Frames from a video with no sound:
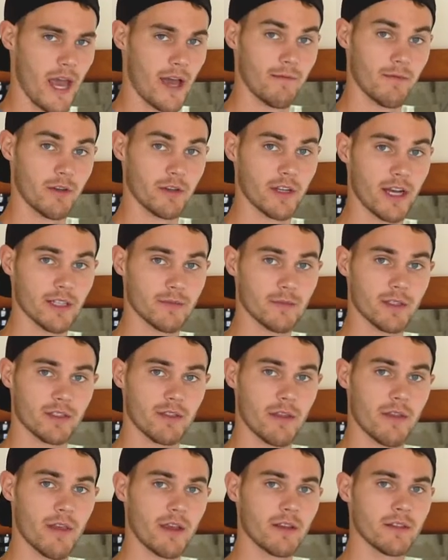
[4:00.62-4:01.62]

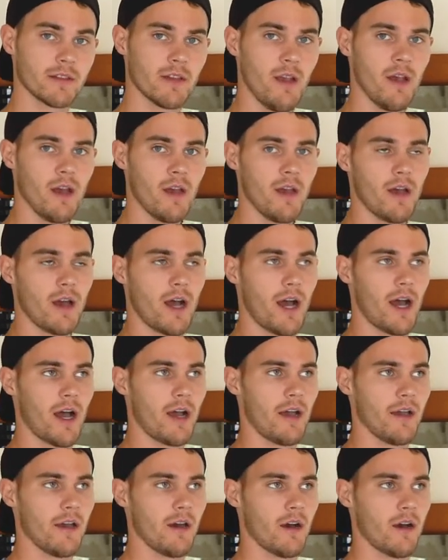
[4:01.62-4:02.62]
advertisements to things,
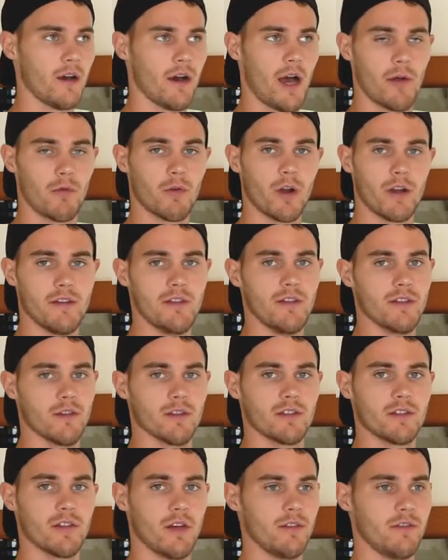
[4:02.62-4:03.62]
I run
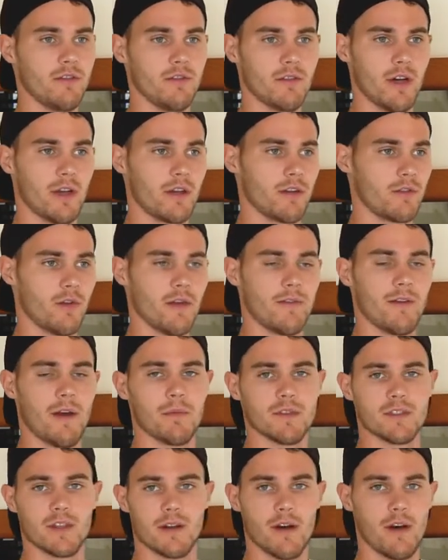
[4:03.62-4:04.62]
deals. So I'll do like a
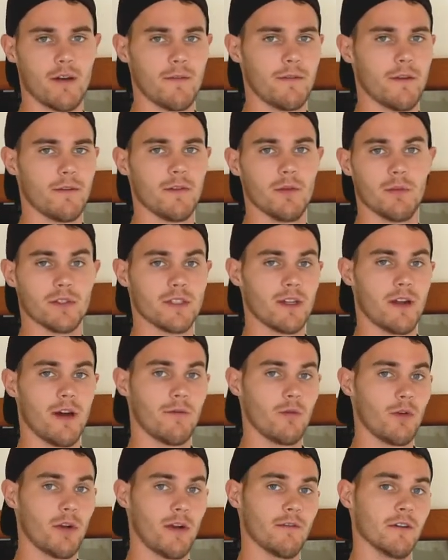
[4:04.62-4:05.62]
25% off, 50%
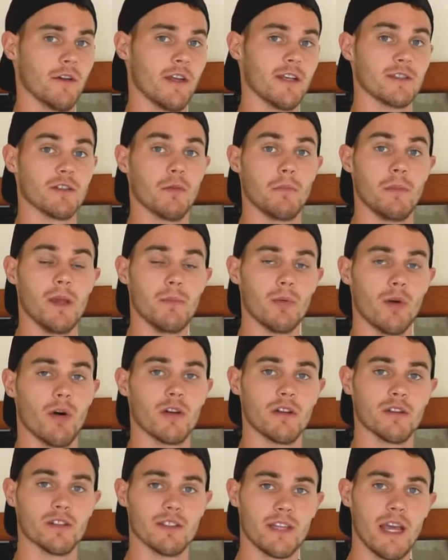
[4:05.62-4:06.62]
off, whatever it is, so people
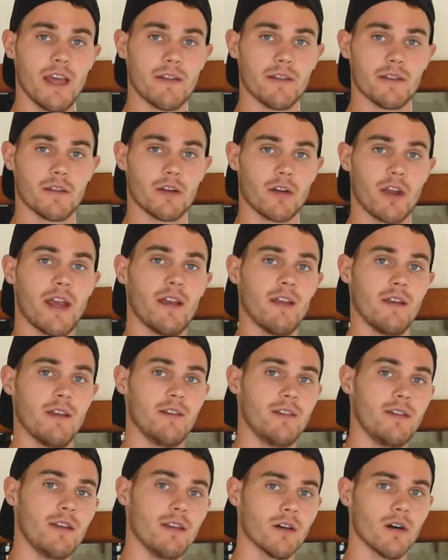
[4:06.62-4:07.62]
understand that they're getting
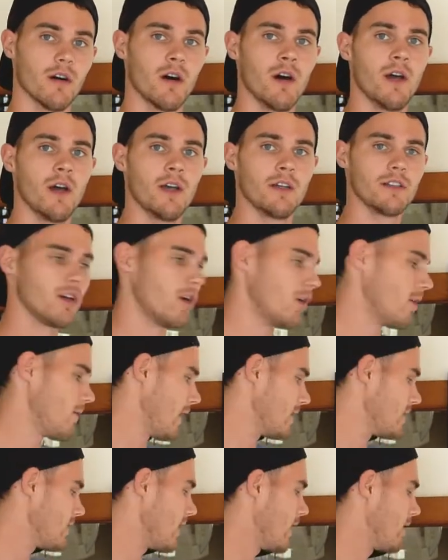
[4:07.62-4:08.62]
a deal. So if
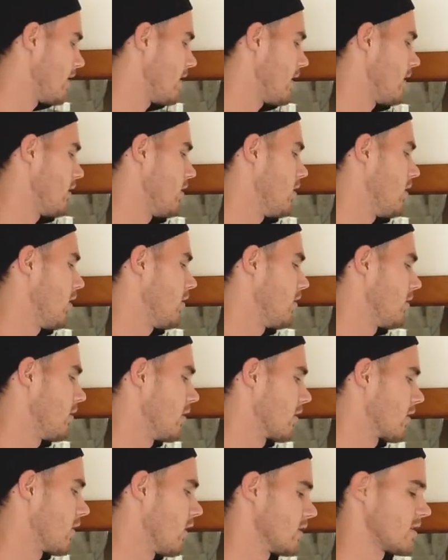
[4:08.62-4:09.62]
I say that
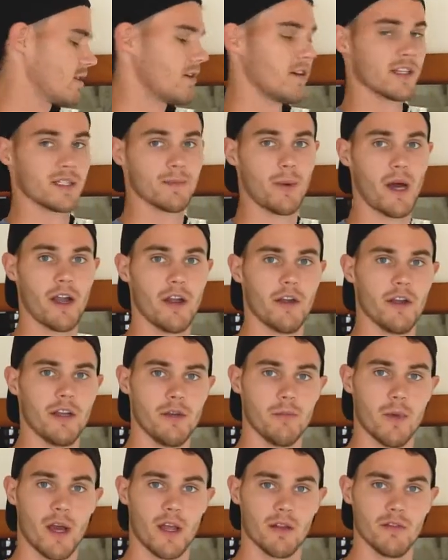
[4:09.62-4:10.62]
your cart's going to expire
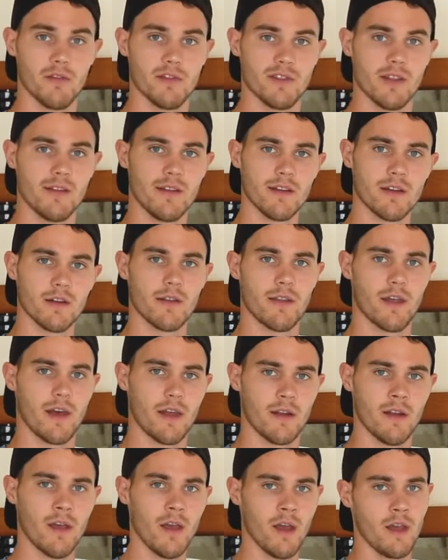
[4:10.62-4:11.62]
and you might lose the deal,
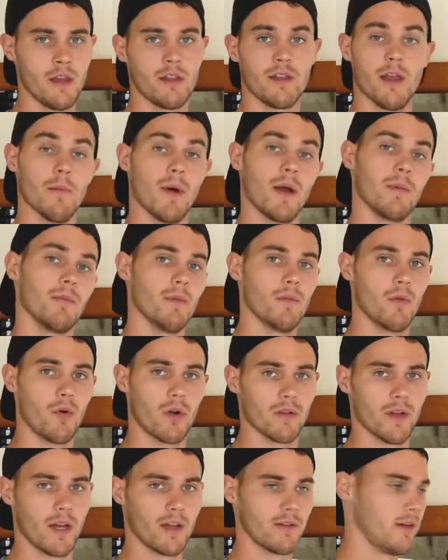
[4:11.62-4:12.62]
then they might be
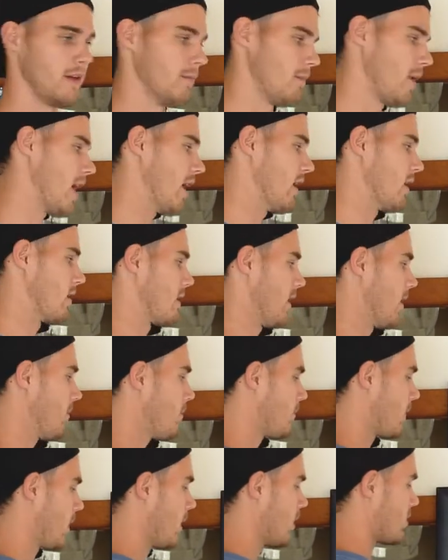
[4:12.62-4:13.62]
more likely to buy.
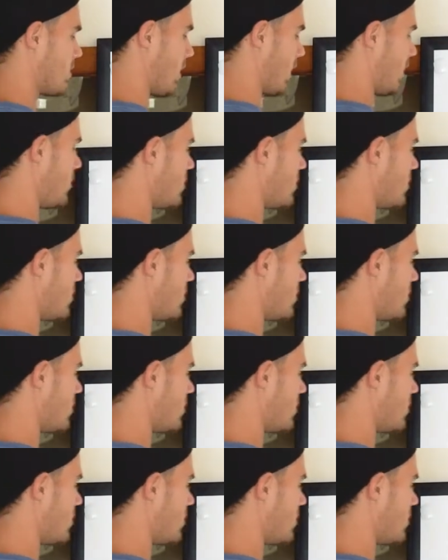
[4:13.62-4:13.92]
Okay, so I